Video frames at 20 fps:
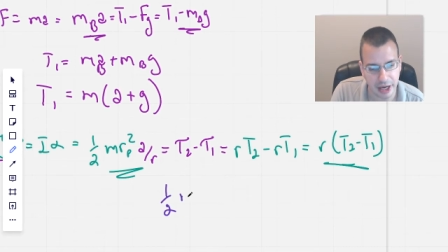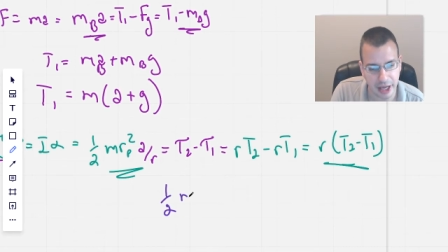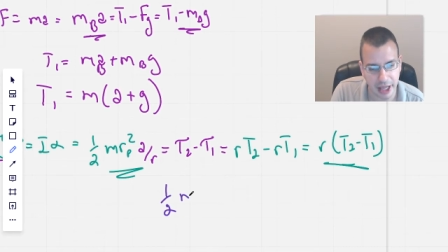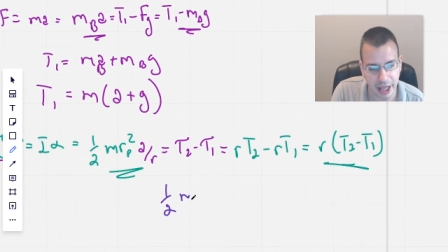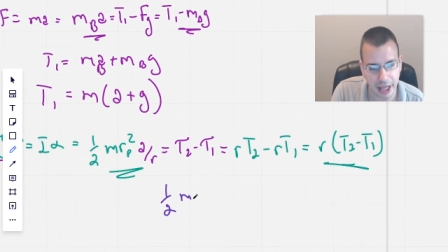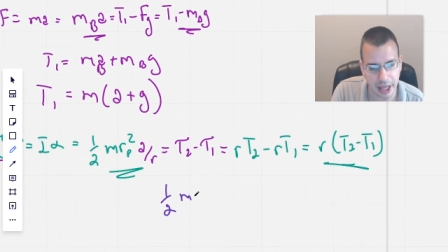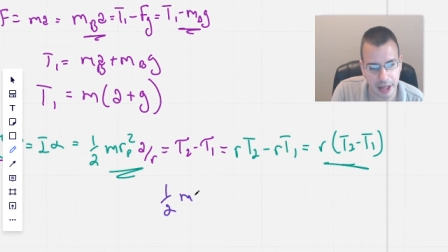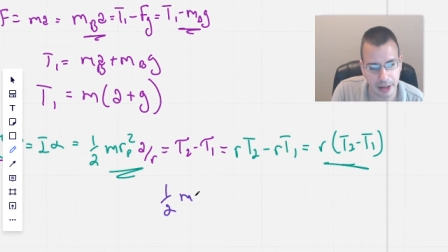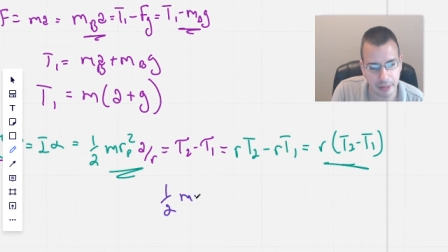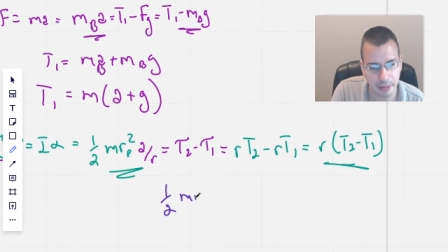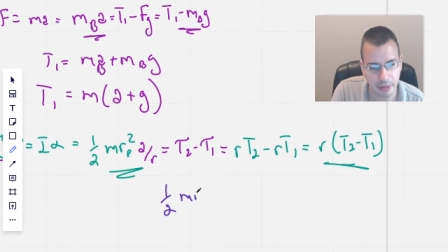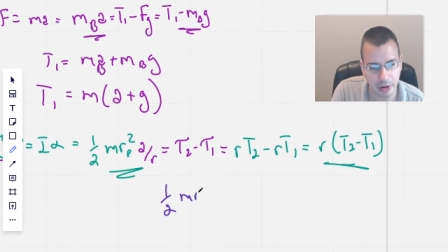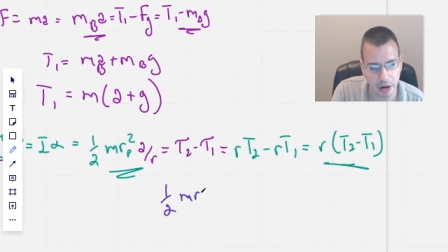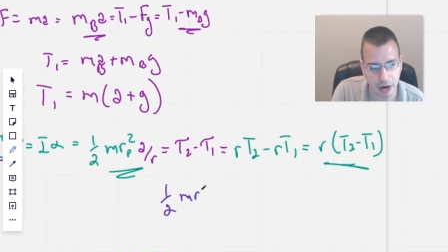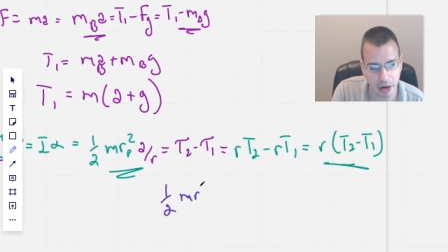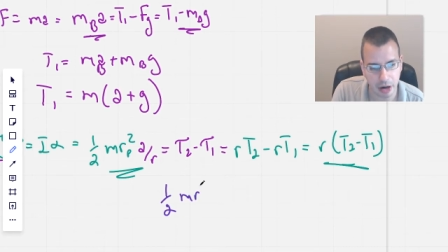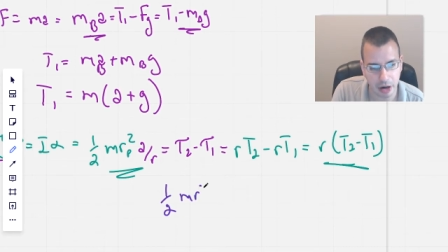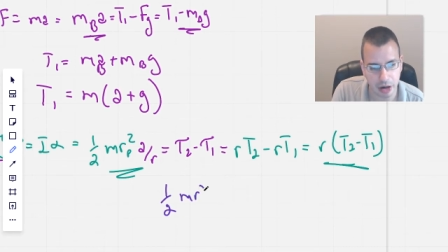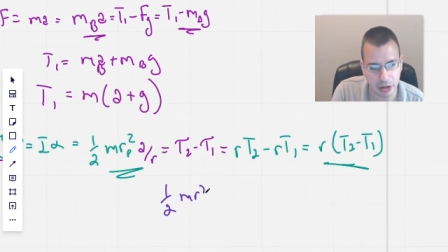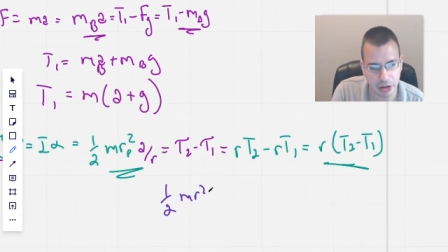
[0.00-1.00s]
m
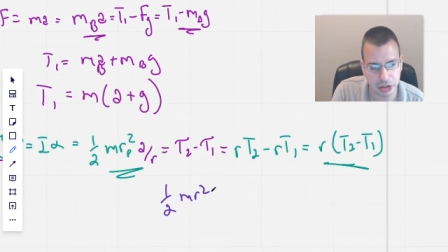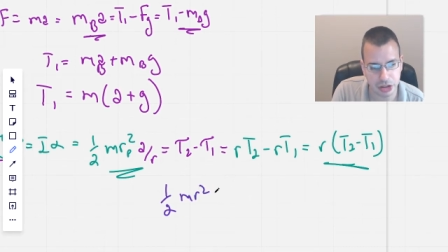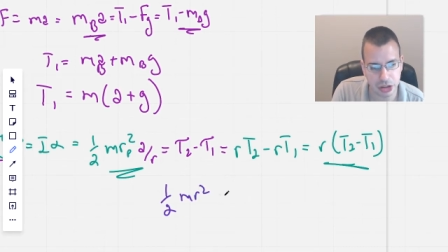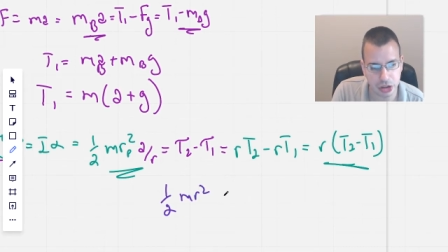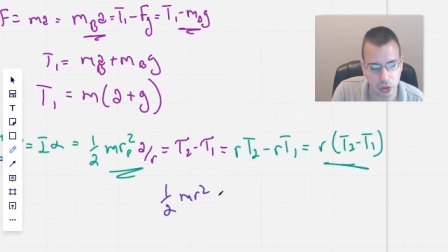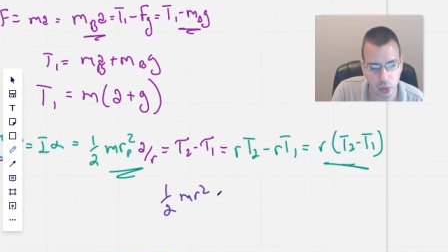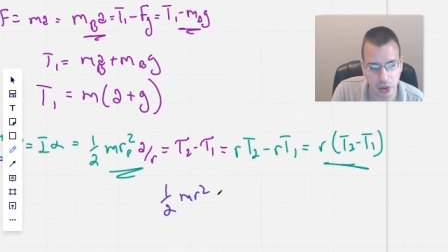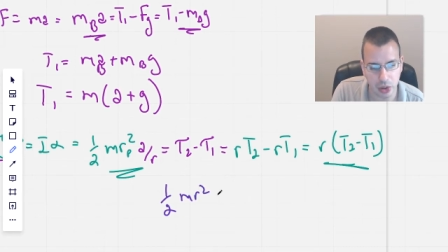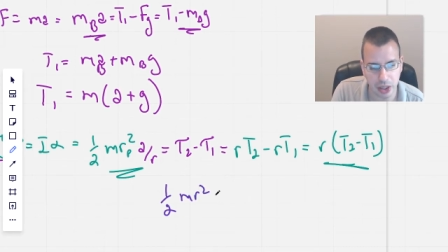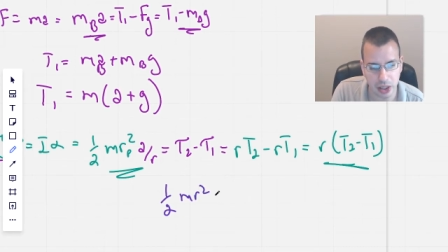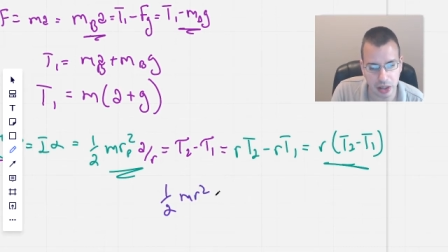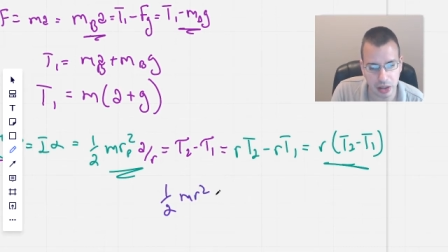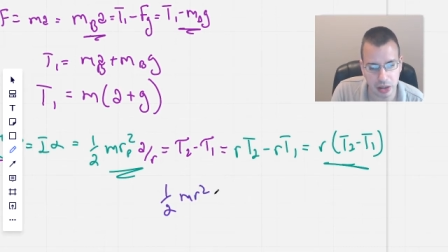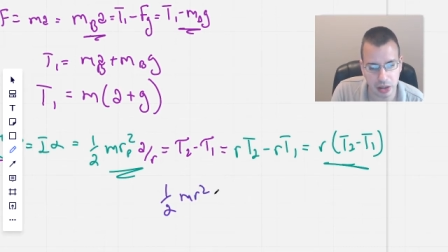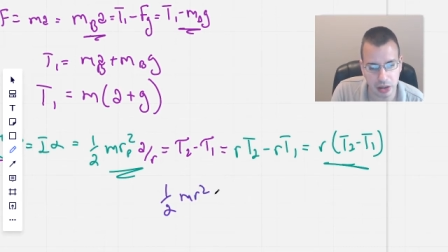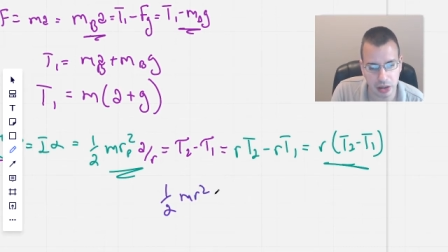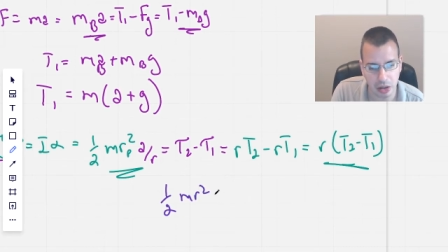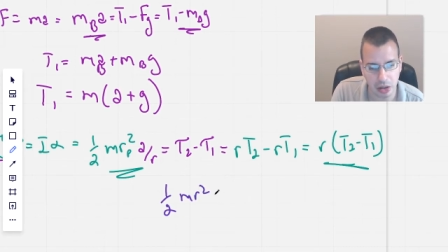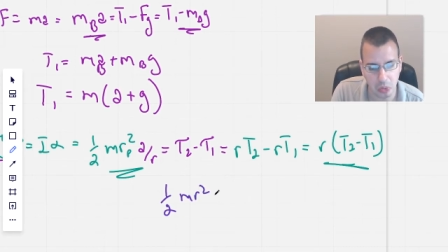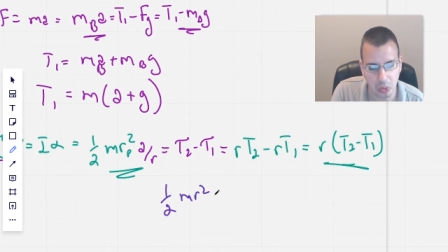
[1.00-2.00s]
r
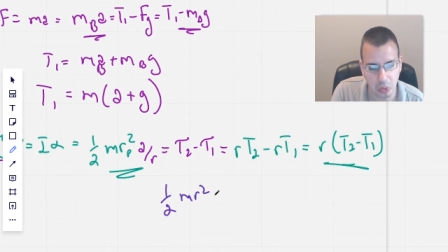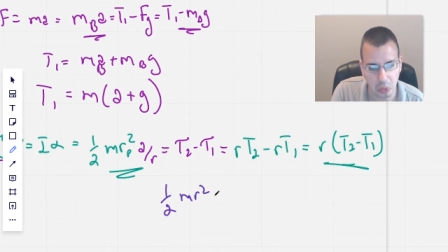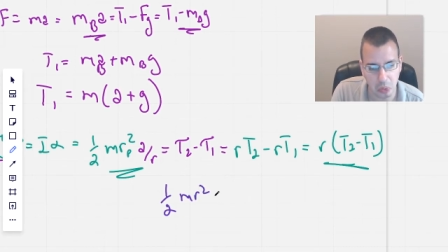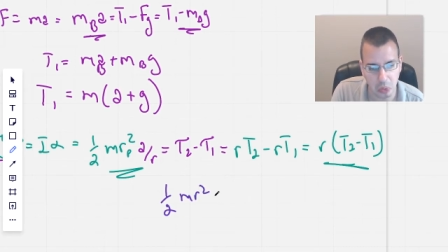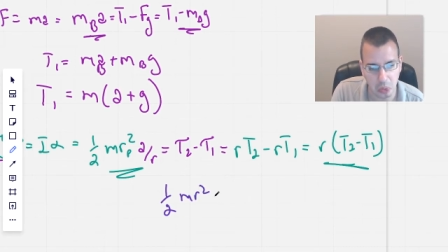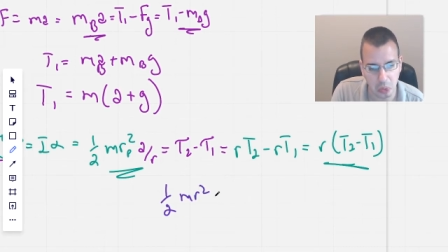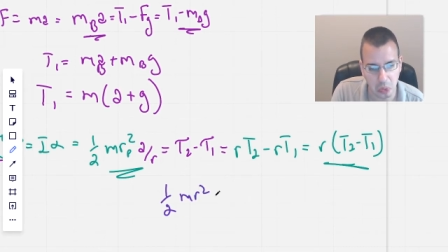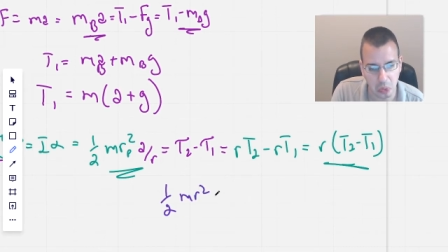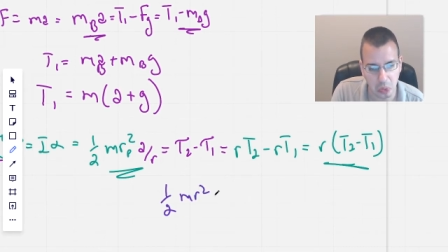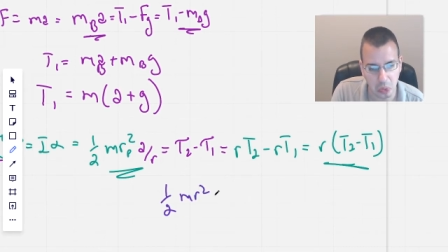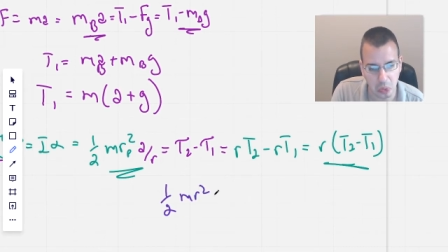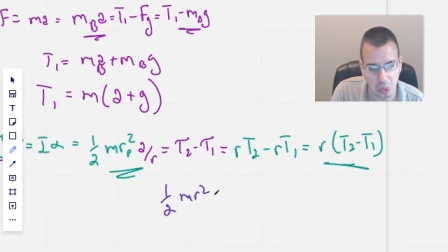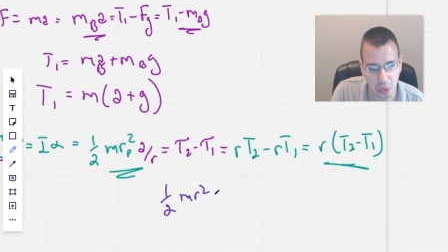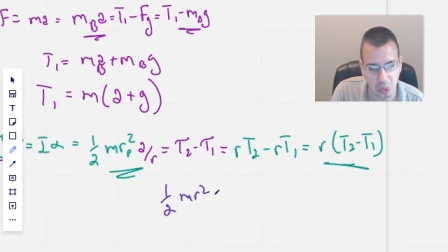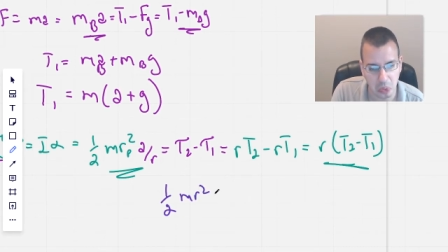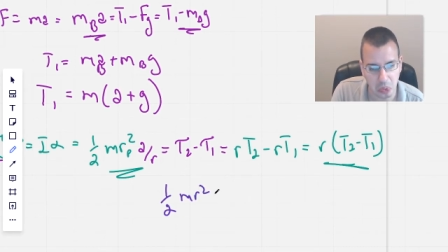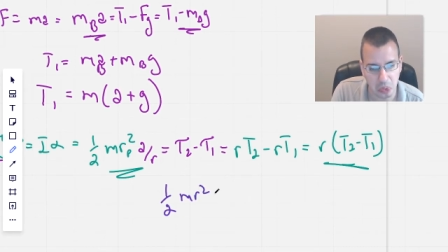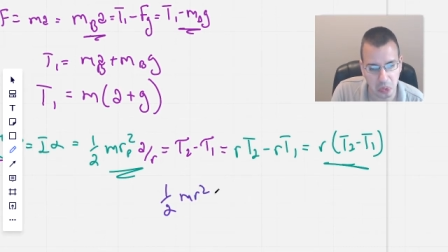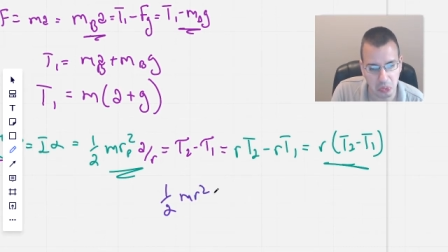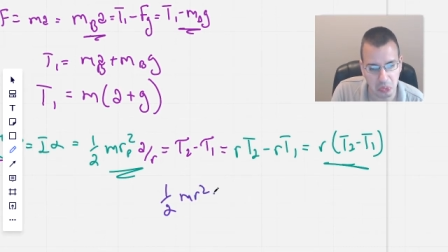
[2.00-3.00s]
squared,
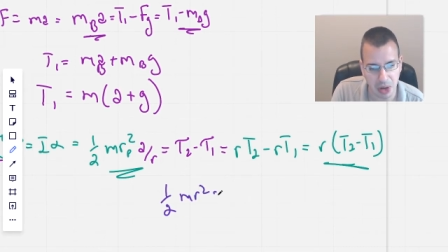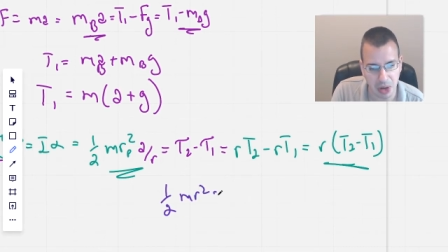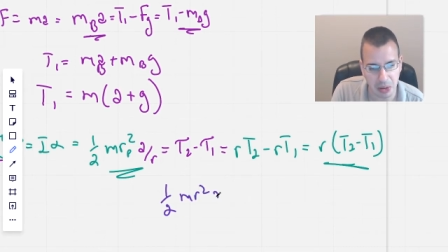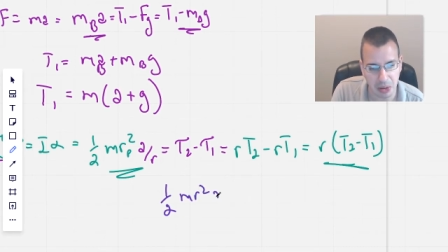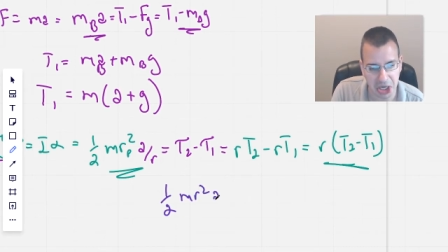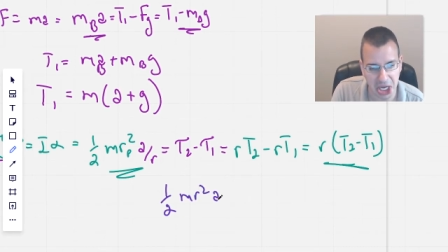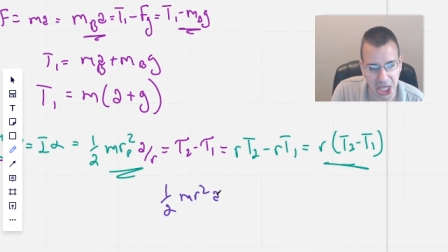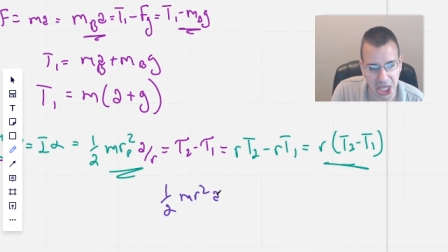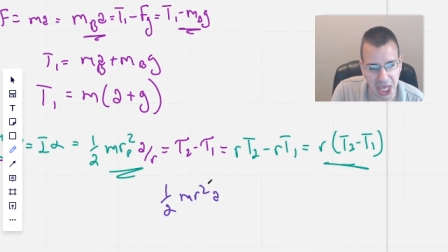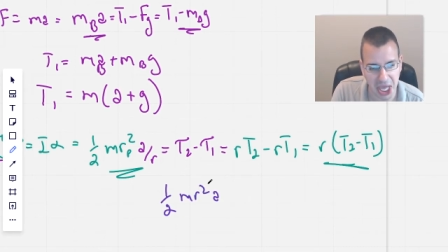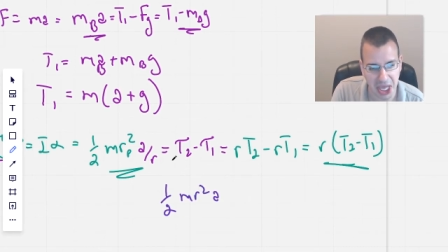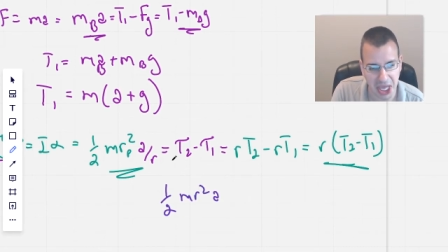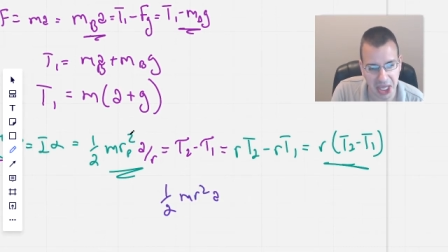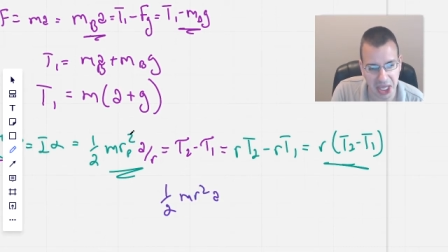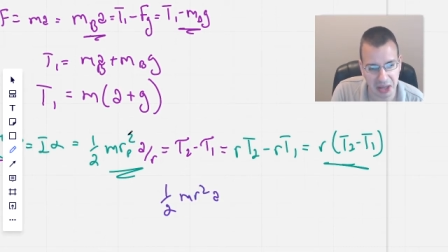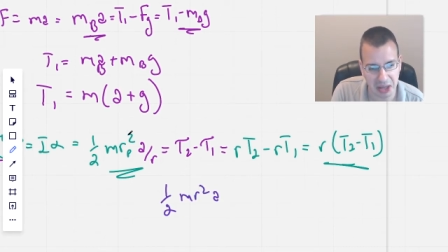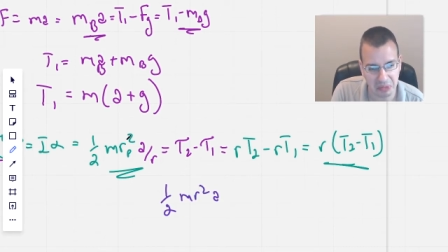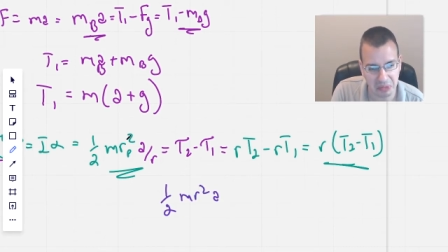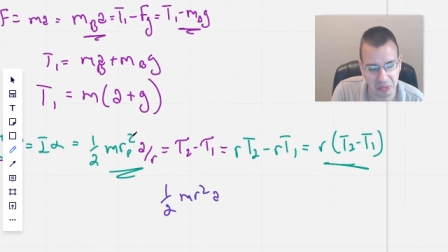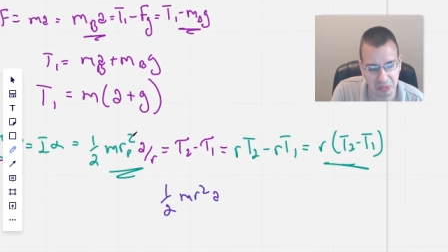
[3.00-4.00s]
probably an
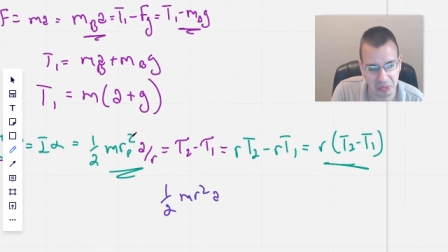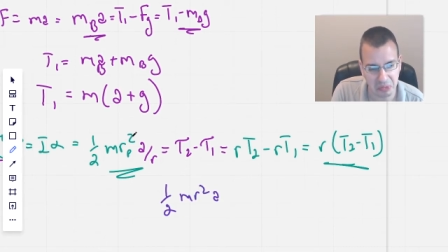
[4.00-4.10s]
a,